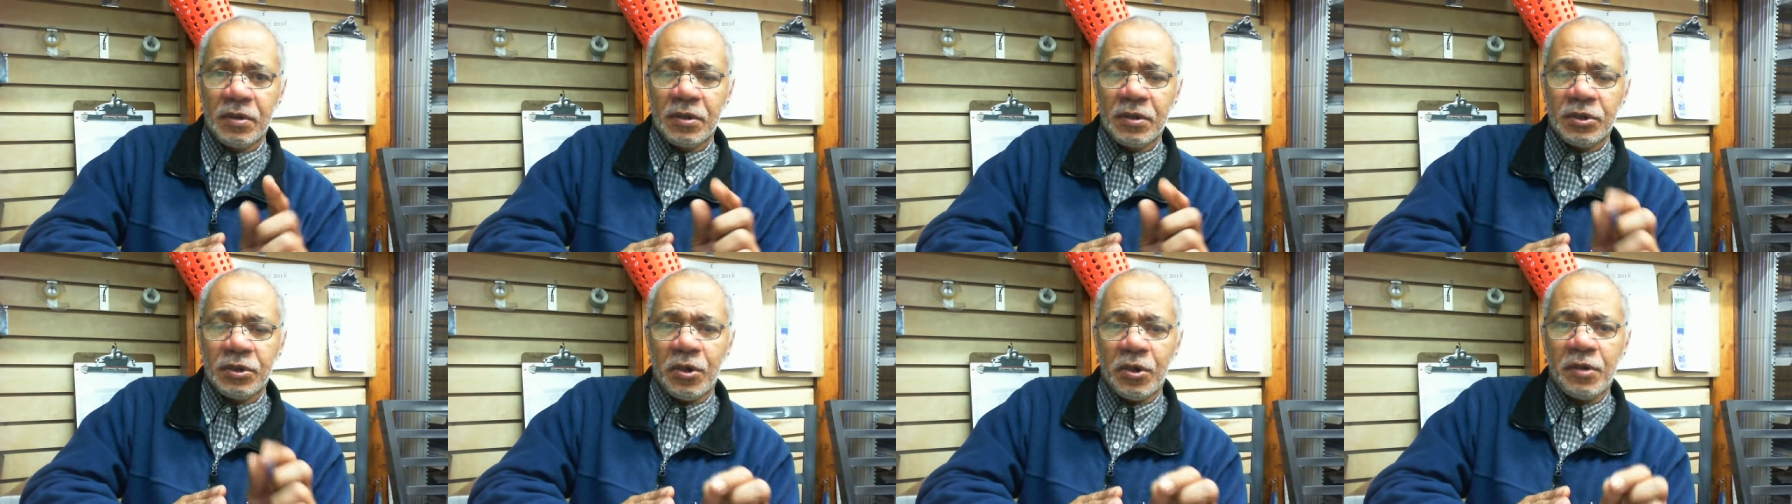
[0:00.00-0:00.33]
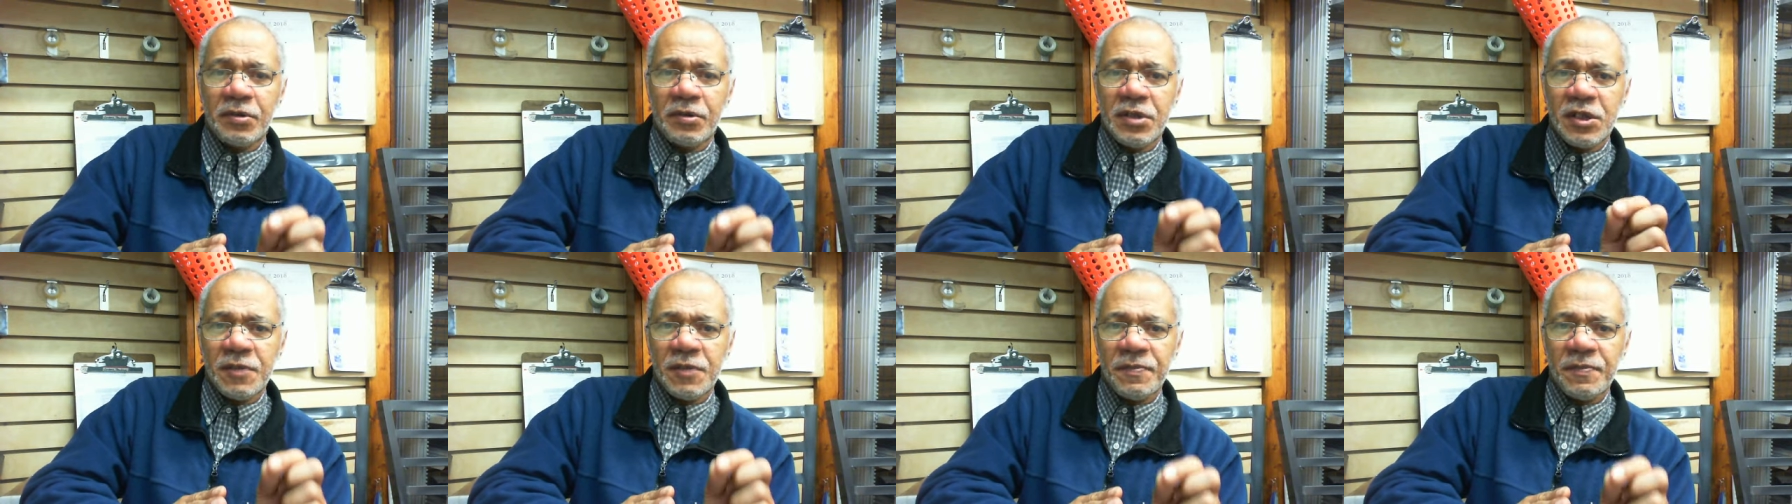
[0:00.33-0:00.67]

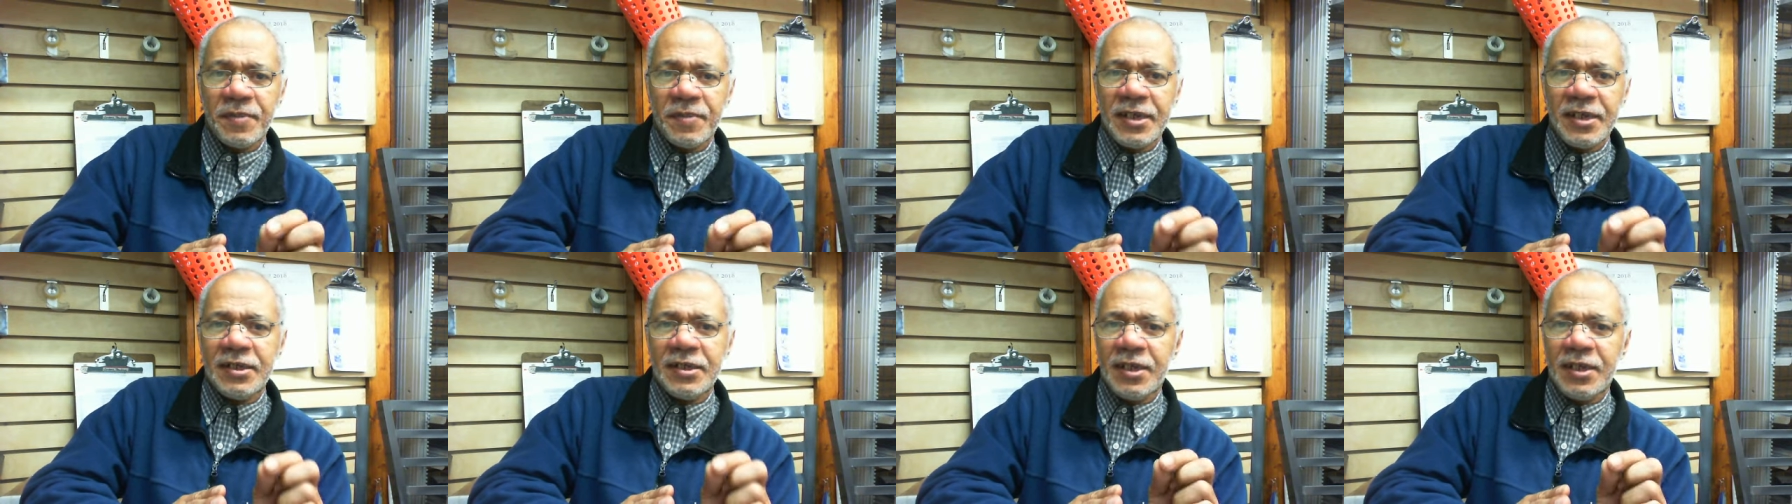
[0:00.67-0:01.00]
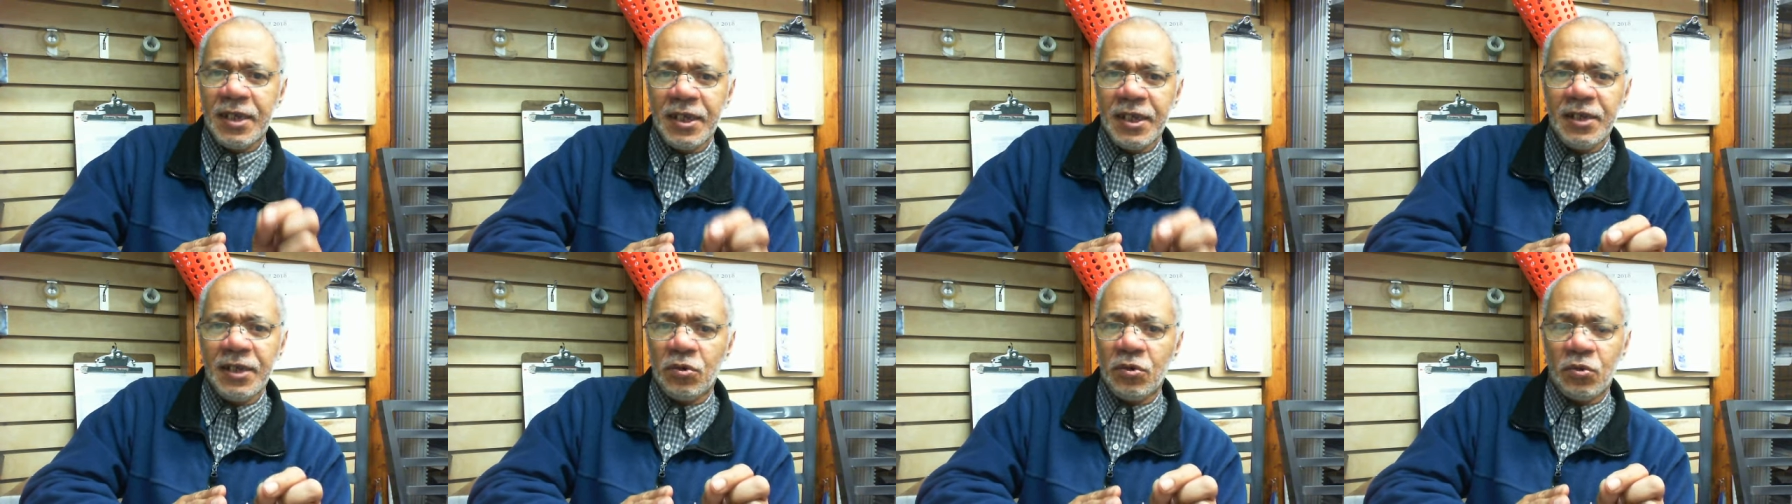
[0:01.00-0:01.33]
turn the space
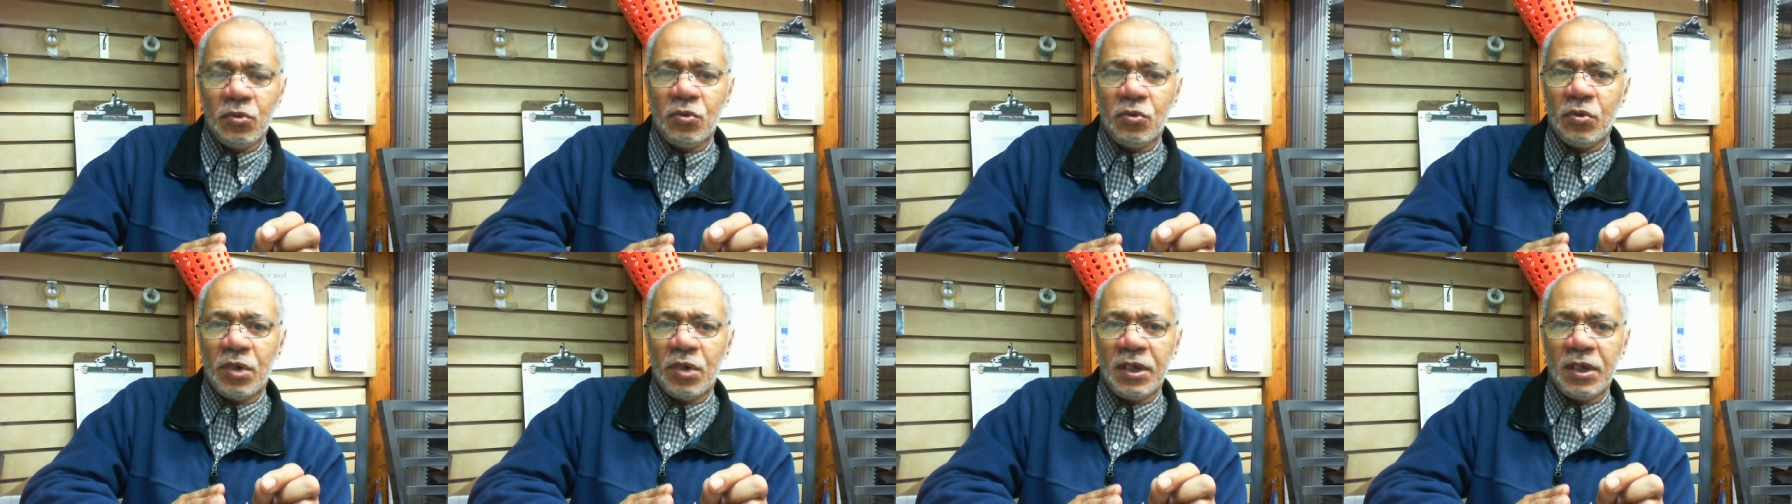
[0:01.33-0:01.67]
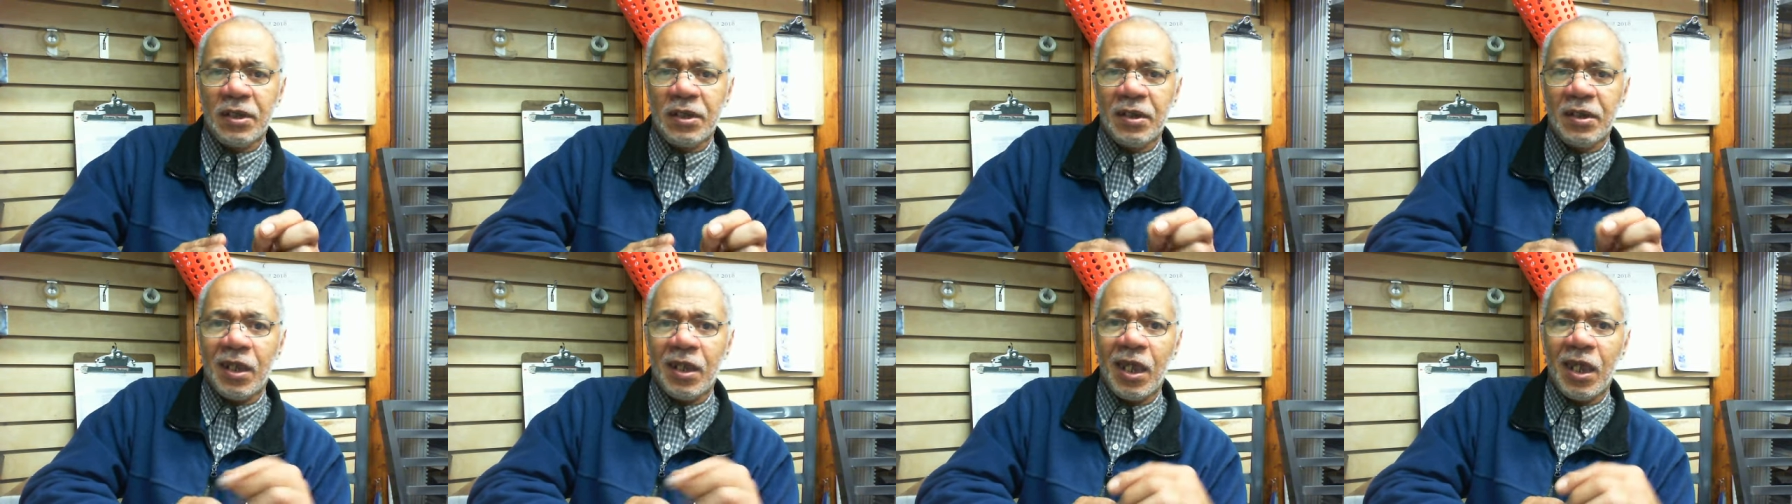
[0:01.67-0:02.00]
heater
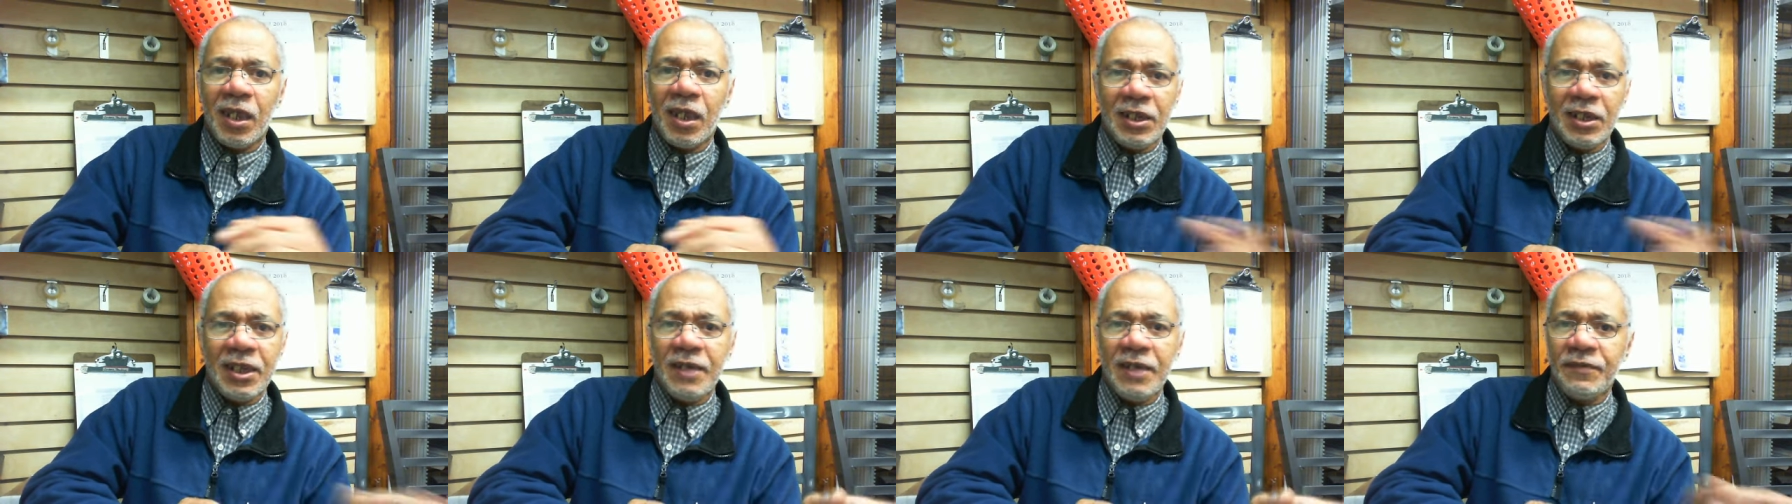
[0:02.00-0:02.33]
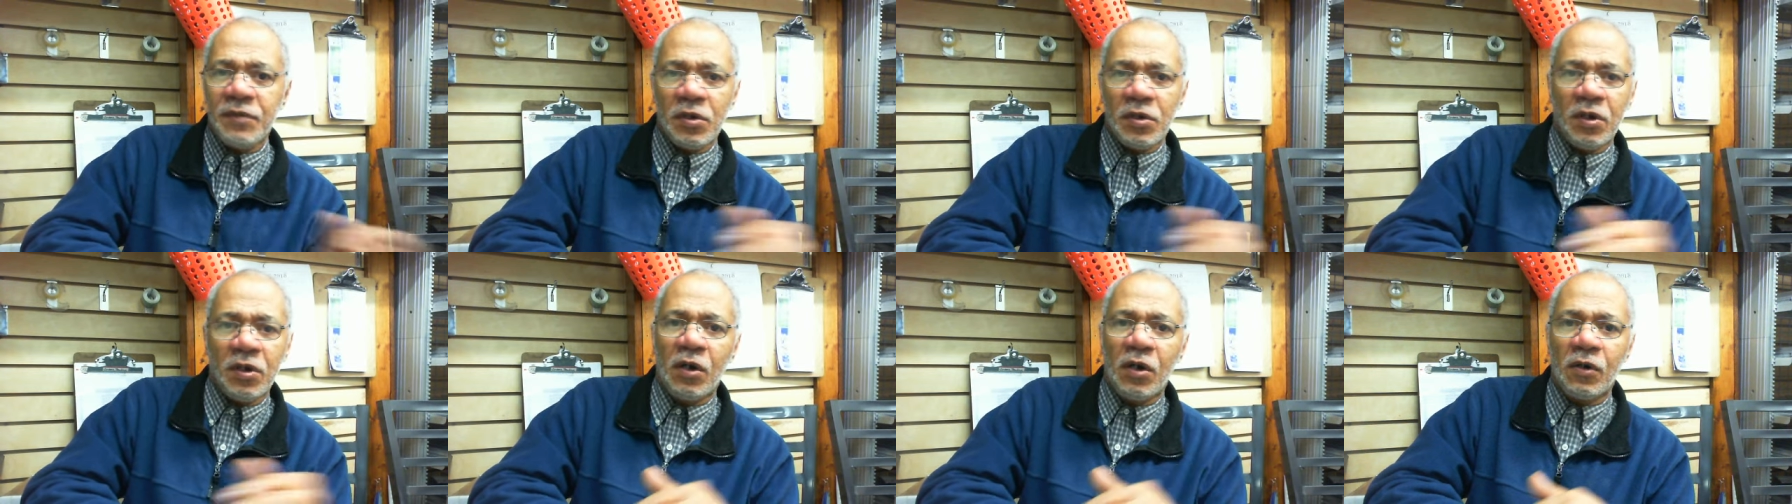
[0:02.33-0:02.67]
on and leave
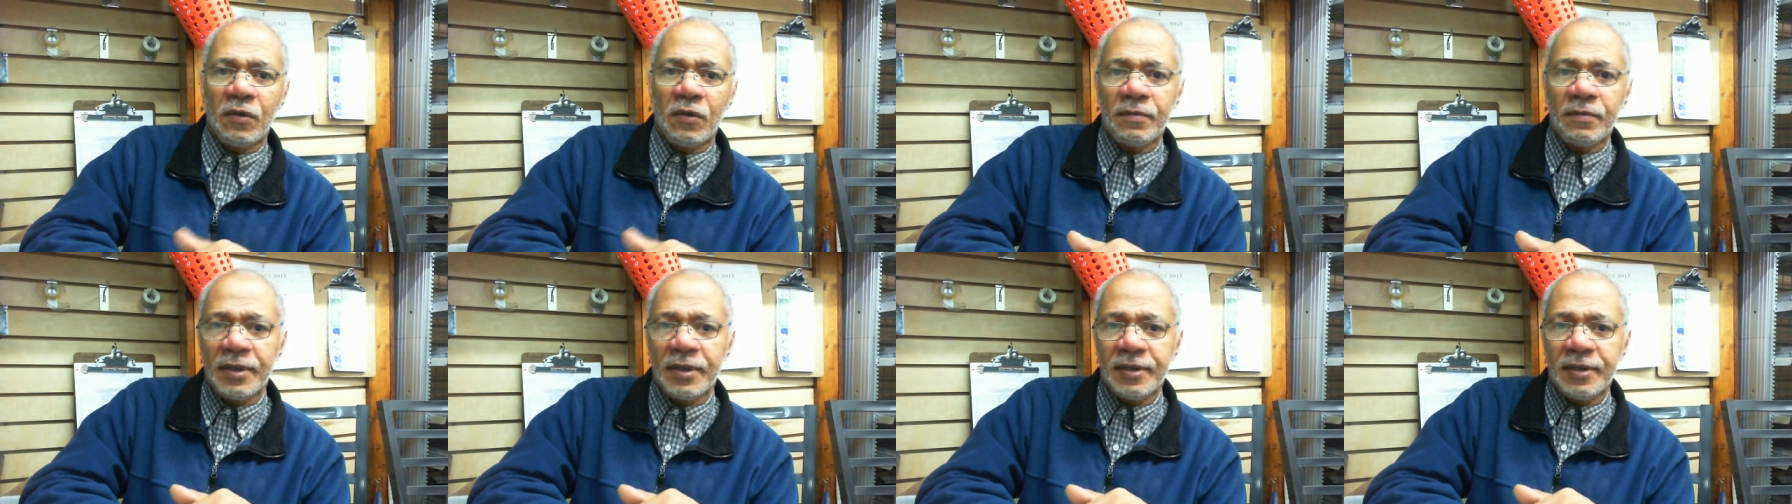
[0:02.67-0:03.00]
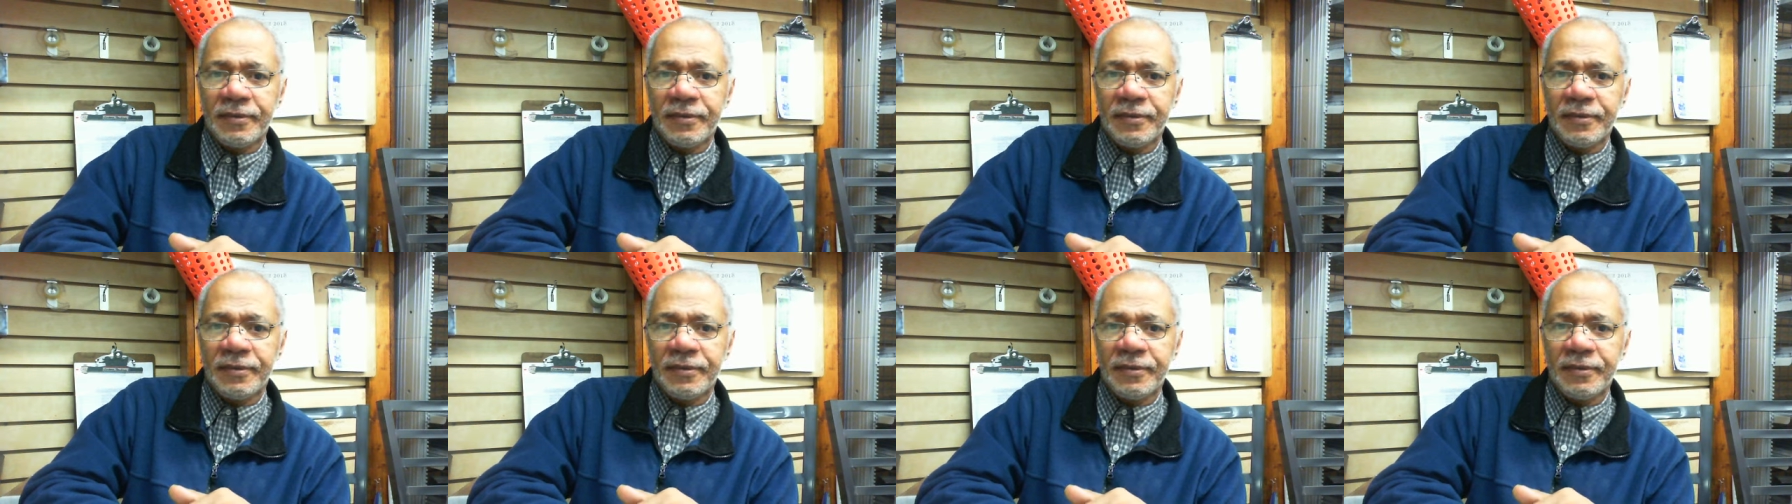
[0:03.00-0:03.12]
your home.